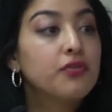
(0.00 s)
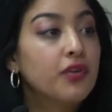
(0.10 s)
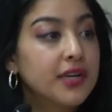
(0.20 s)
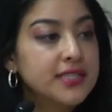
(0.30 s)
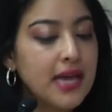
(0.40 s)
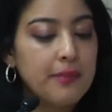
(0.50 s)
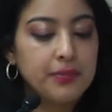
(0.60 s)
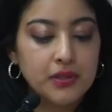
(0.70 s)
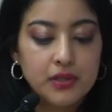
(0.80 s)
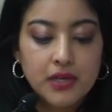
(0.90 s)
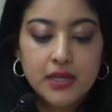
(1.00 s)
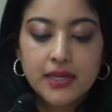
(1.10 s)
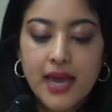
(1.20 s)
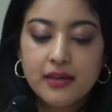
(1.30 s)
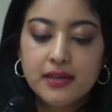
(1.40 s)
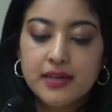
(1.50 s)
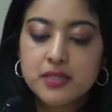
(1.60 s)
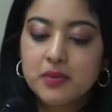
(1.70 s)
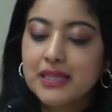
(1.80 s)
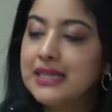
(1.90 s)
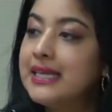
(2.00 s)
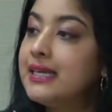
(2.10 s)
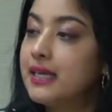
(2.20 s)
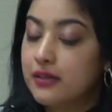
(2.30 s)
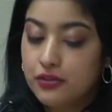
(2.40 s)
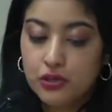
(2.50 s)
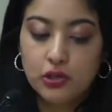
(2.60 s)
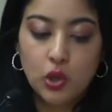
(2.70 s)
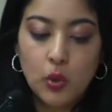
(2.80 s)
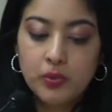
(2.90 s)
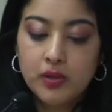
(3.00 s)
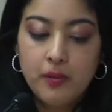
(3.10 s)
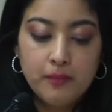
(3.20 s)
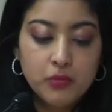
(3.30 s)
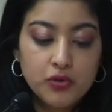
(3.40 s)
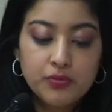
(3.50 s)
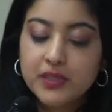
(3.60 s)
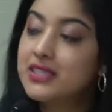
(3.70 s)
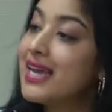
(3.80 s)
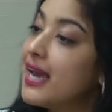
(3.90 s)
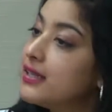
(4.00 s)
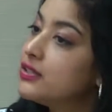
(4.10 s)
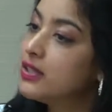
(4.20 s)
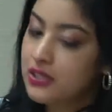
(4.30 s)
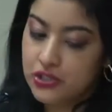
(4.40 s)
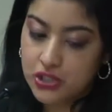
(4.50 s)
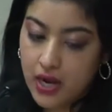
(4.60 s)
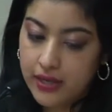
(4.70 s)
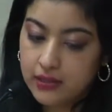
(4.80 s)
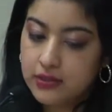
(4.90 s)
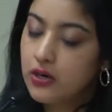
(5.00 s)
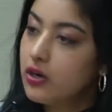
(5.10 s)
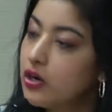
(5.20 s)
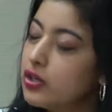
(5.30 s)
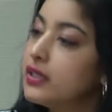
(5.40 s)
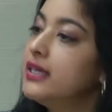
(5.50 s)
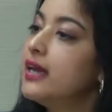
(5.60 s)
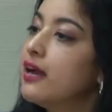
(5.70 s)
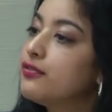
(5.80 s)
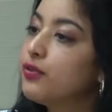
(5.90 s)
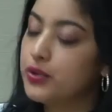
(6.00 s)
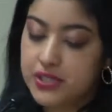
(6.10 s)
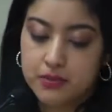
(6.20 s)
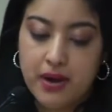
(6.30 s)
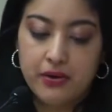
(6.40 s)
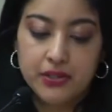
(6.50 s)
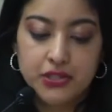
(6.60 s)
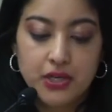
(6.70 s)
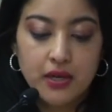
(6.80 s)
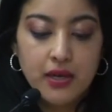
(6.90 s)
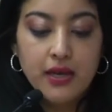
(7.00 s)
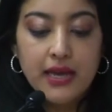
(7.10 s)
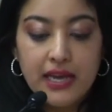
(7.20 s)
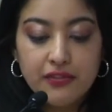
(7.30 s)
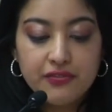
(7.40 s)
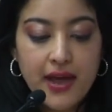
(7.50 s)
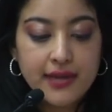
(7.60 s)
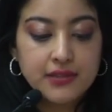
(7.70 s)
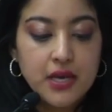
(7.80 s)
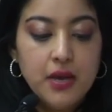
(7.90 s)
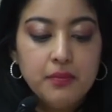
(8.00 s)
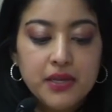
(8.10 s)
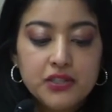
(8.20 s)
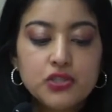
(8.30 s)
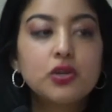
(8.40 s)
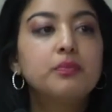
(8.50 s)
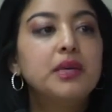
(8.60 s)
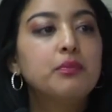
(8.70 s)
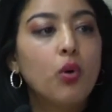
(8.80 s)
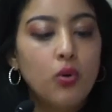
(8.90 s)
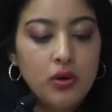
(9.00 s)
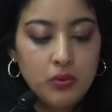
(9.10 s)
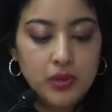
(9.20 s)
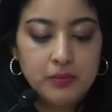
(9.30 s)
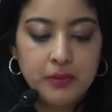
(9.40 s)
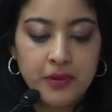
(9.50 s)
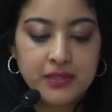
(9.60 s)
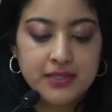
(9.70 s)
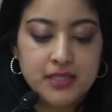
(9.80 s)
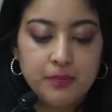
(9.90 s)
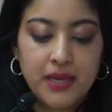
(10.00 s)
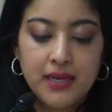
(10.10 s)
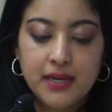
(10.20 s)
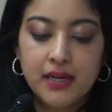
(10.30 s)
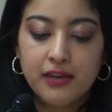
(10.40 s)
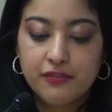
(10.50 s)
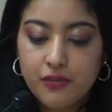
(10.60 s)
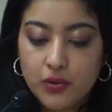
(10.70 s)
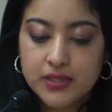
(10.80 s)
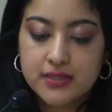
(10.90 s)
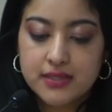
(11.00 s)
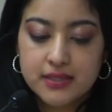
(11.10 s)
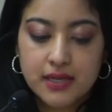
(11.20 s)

For example, Canada has been leading the global movement to end child, early and forced marriage. In fact, Minister Bibo will be participating in focused